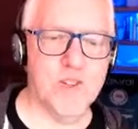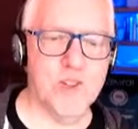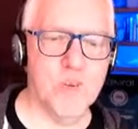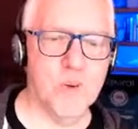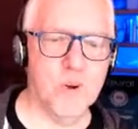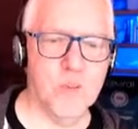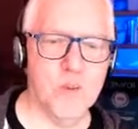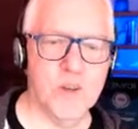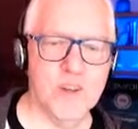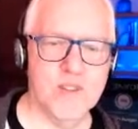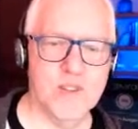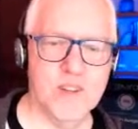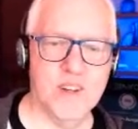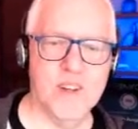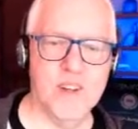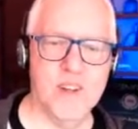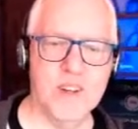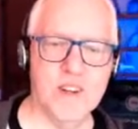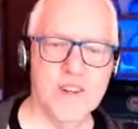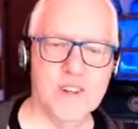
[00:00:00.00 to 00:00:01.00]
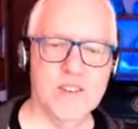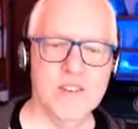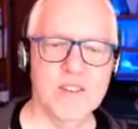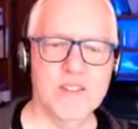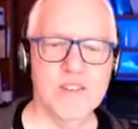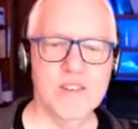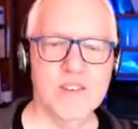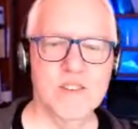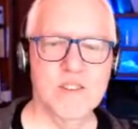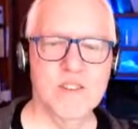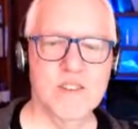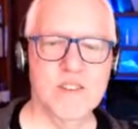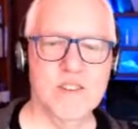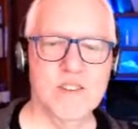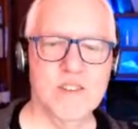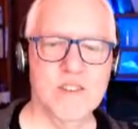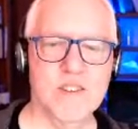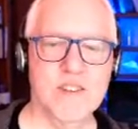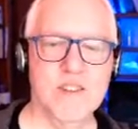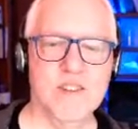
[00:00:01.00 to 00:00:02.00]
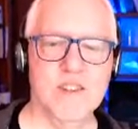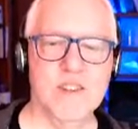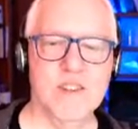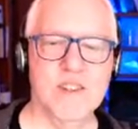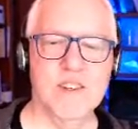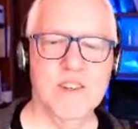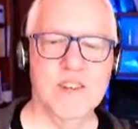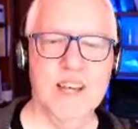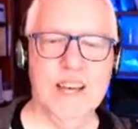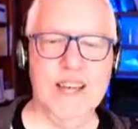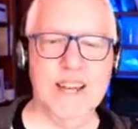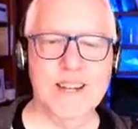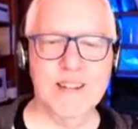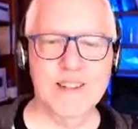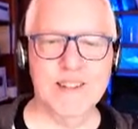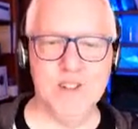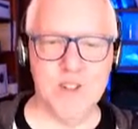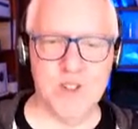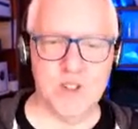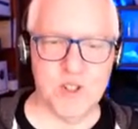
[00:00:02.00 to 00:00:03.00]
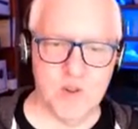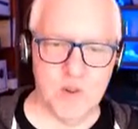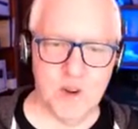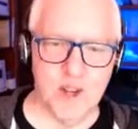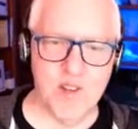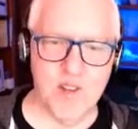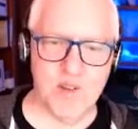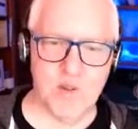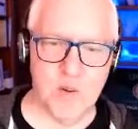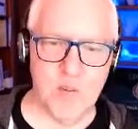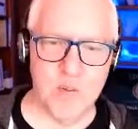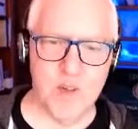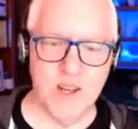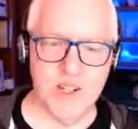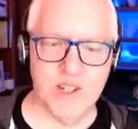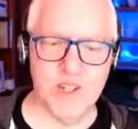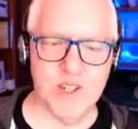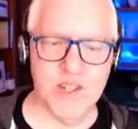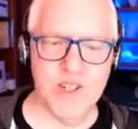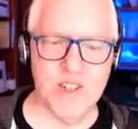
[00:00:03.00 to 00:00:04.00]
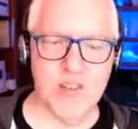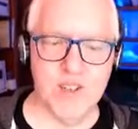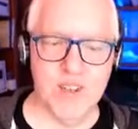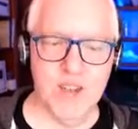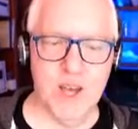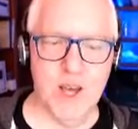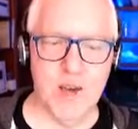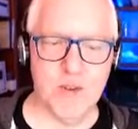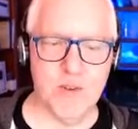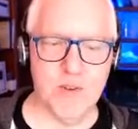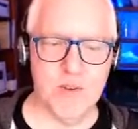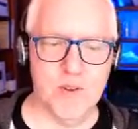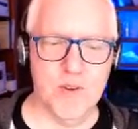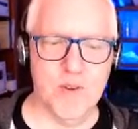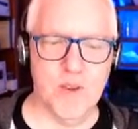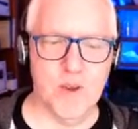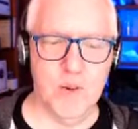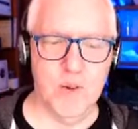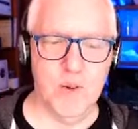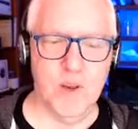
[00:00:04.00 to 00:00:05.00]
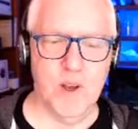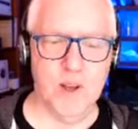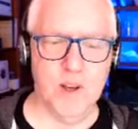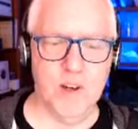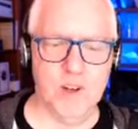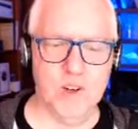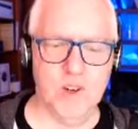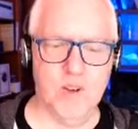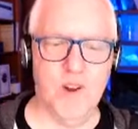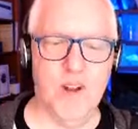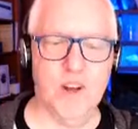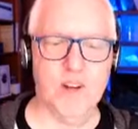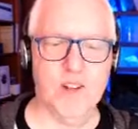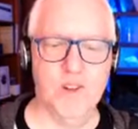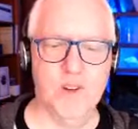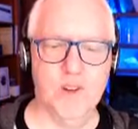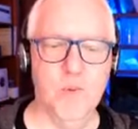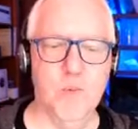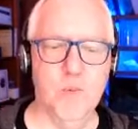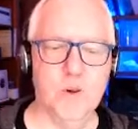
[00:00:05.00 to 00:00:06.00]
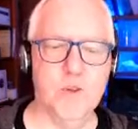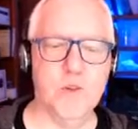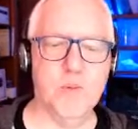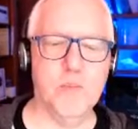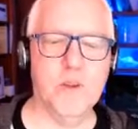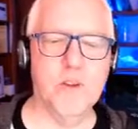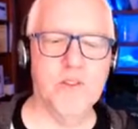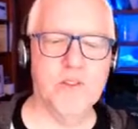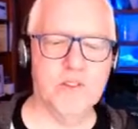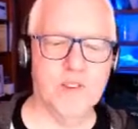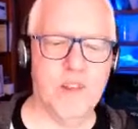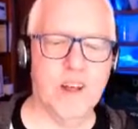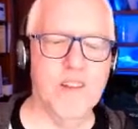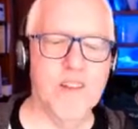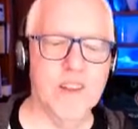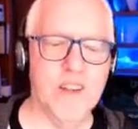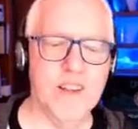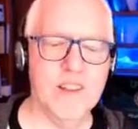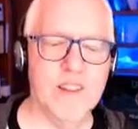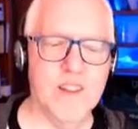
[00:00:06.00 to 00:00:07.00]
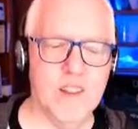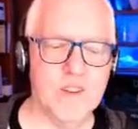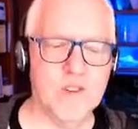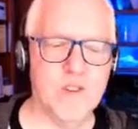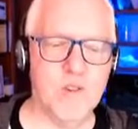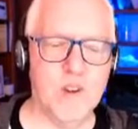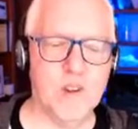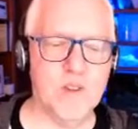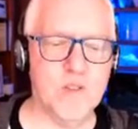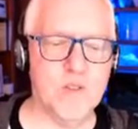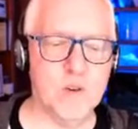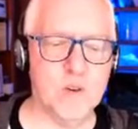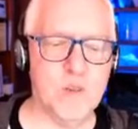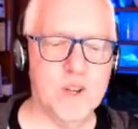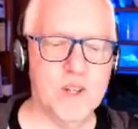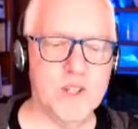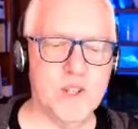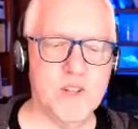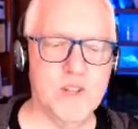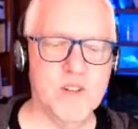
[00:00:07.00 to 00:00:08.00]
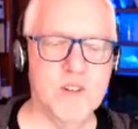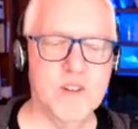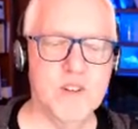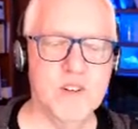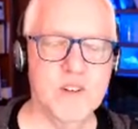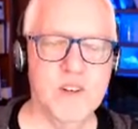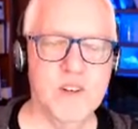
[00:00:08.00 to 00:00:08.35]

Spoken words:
you want to be sending. And the transformation is absolutely correct. You want to be selling the transformation.